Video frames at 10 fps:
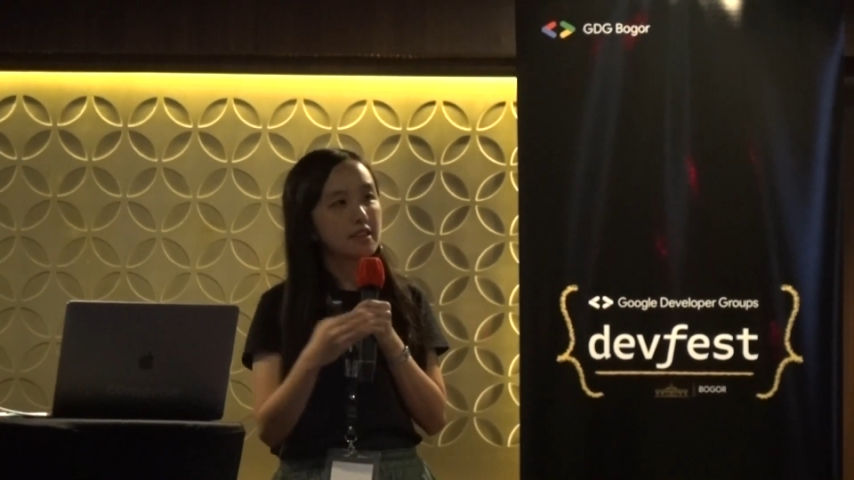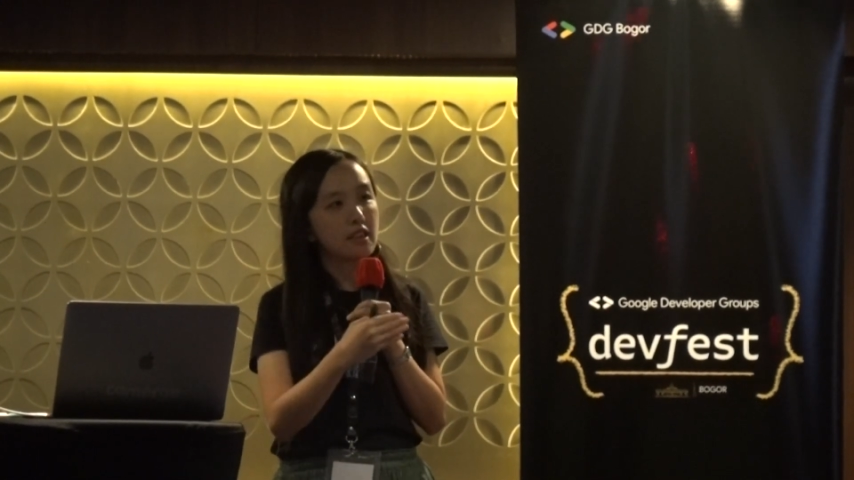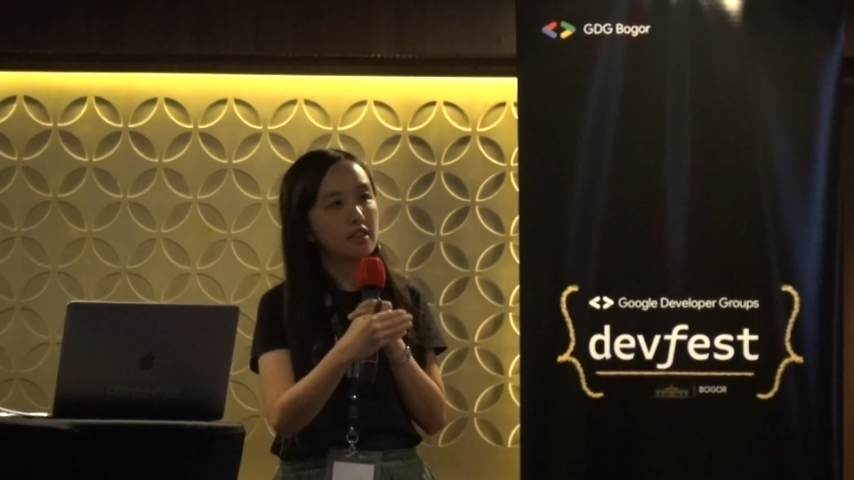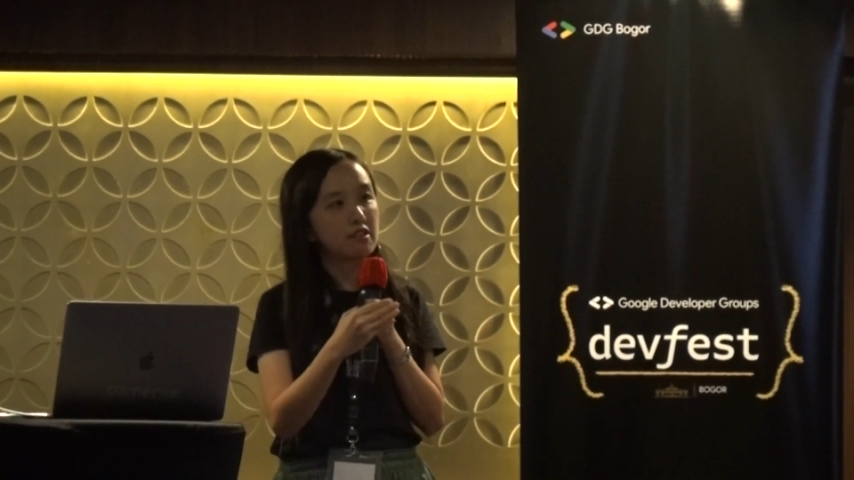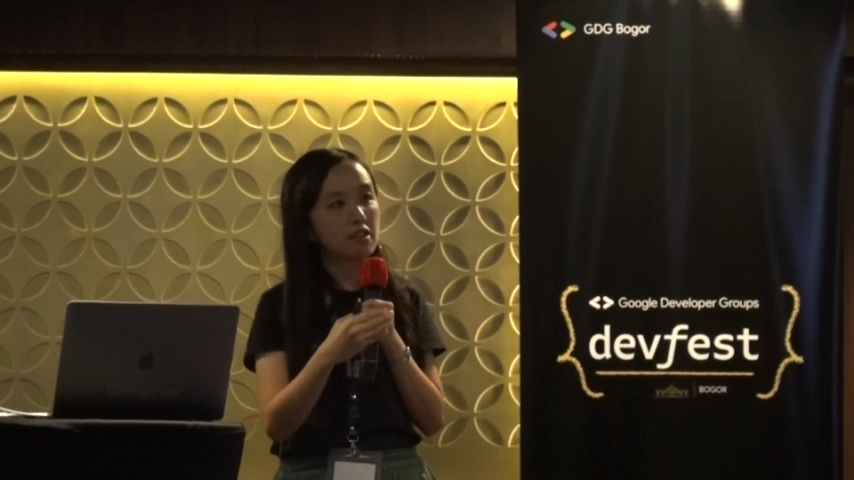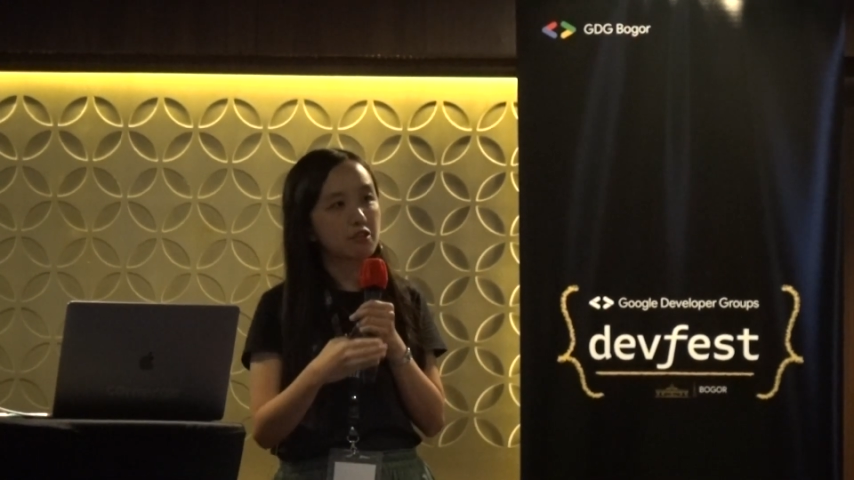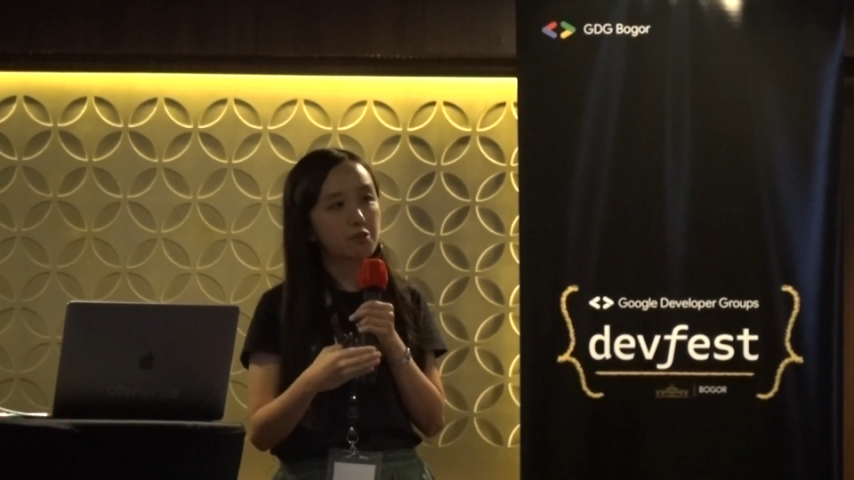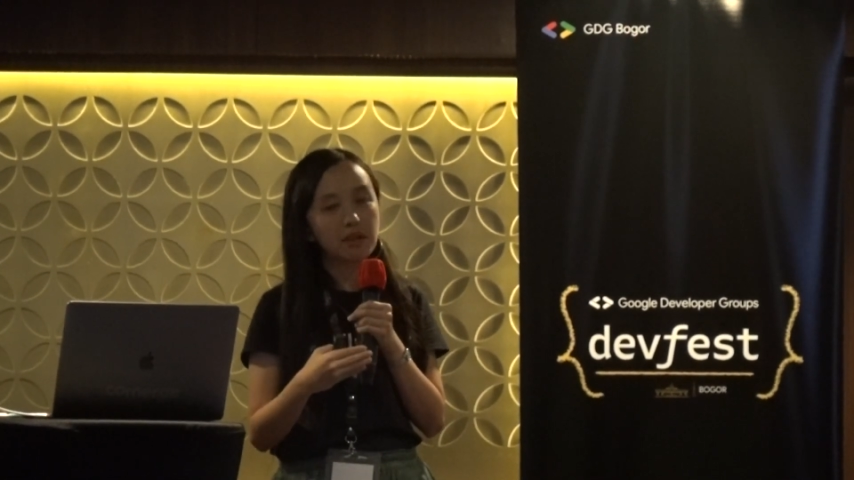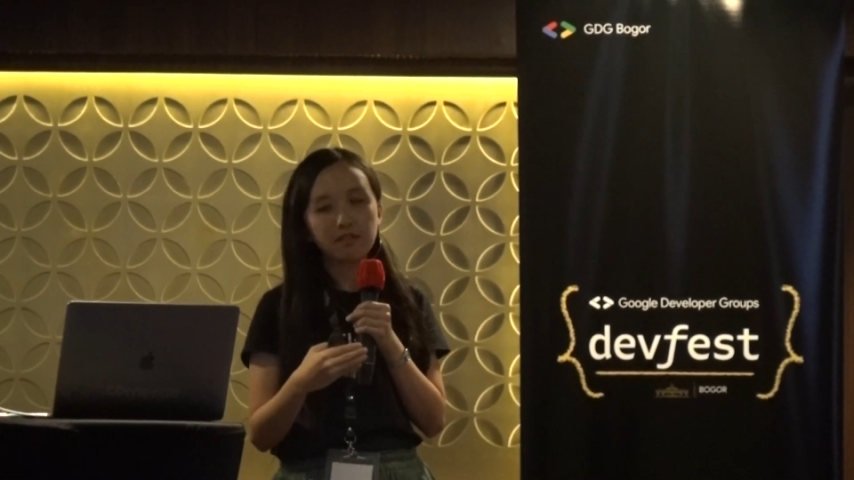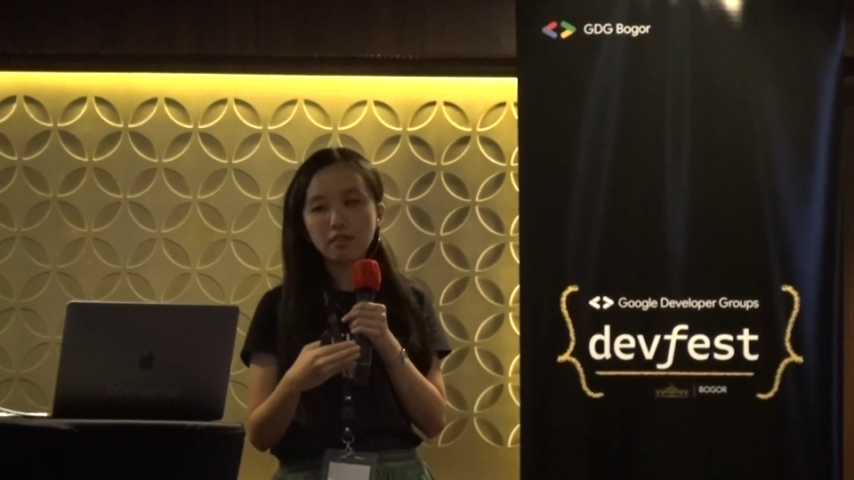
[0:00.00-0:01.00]
the list of
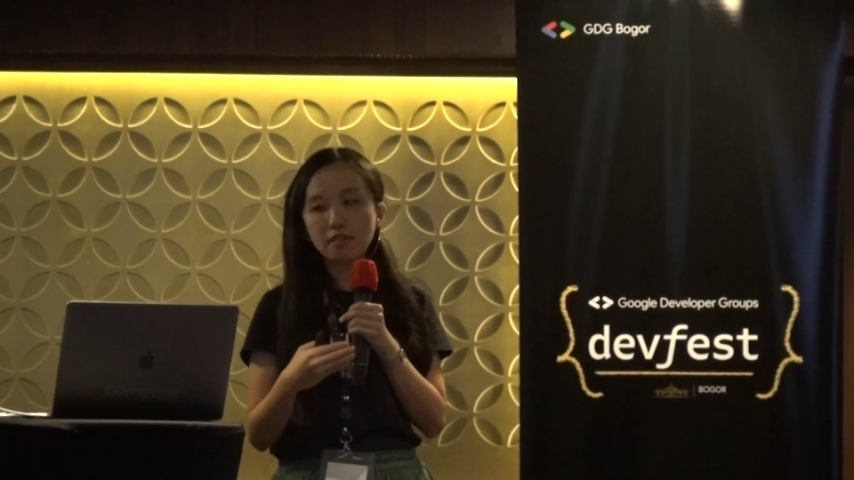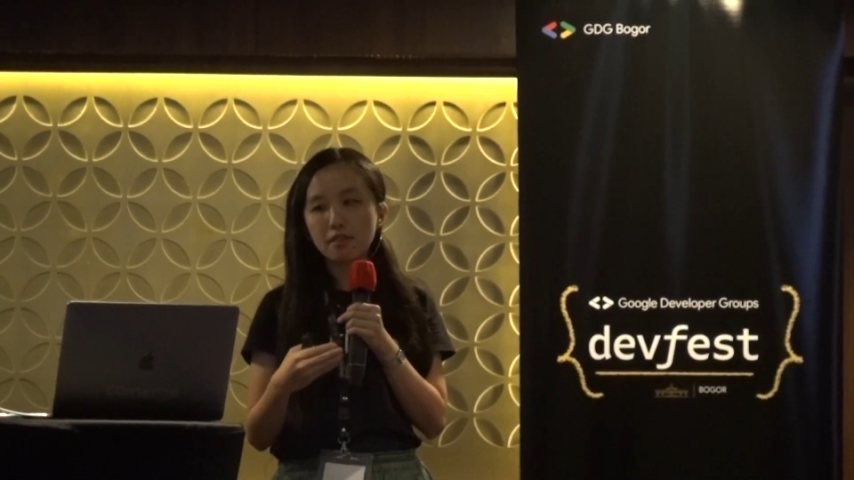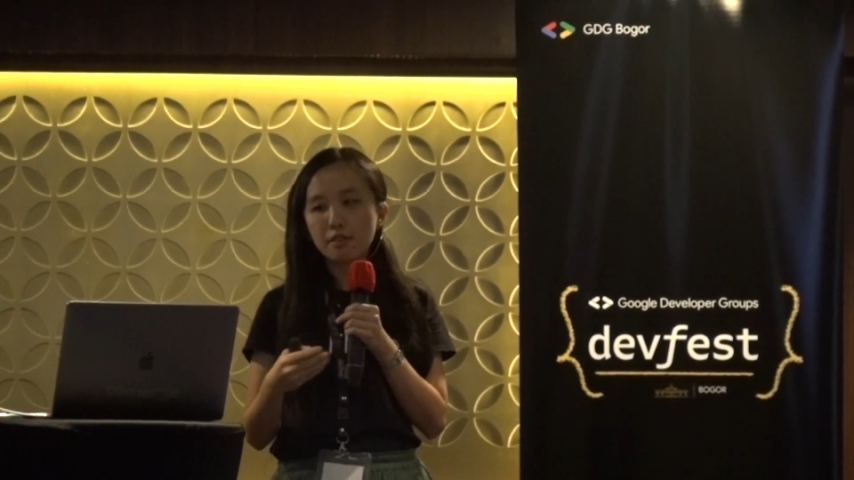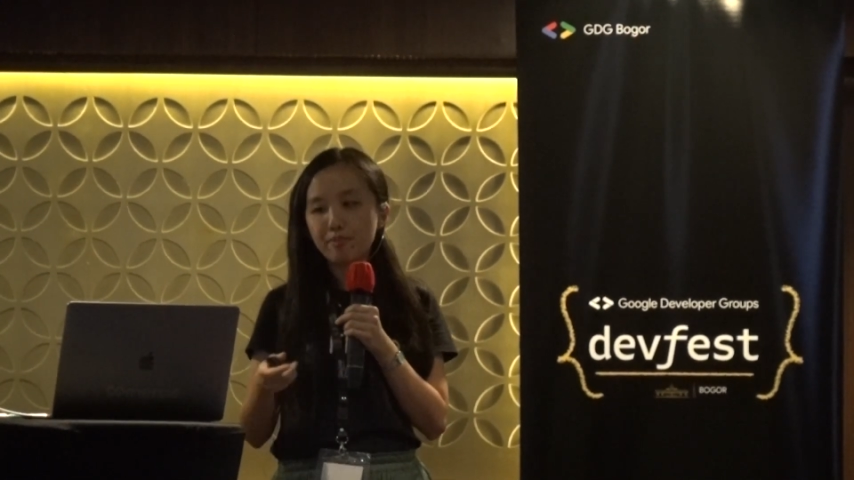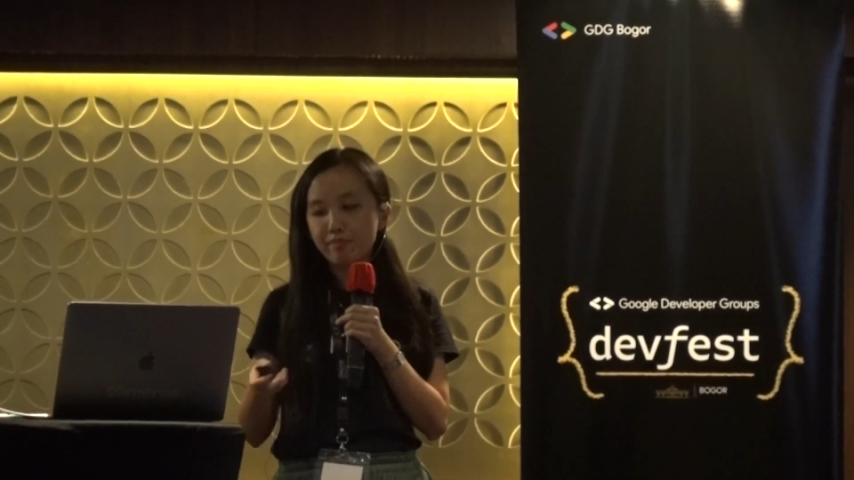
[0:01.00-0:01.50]
spaces,